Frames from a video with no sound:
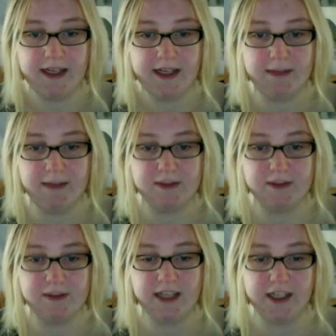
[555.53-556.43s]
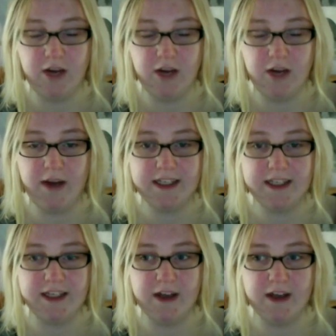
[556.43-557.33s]
he was just like, no, I
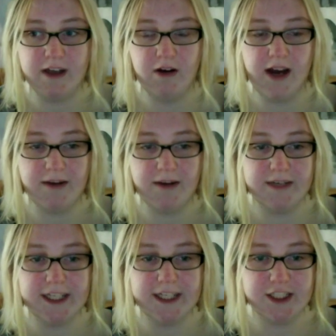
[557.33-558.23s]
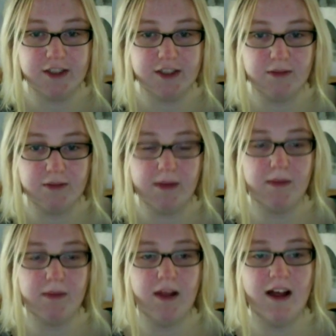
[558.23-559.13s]
didn't, you know, I don't need you, blah, blah,
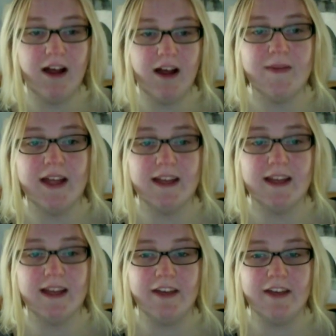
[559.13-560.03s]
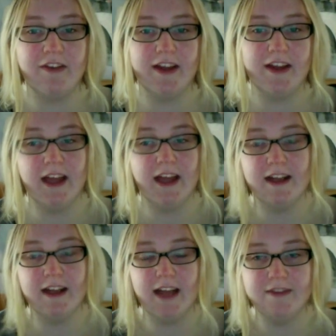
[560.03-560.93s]
blah, and leave. And Lana
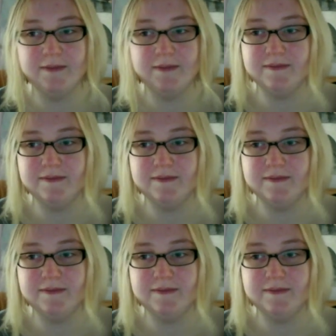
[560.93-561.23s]
left.